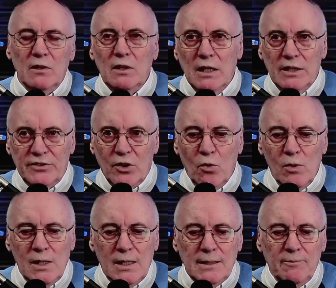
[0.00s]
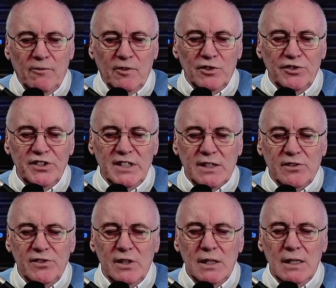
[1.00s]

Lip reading: Let's go on. Verse 6.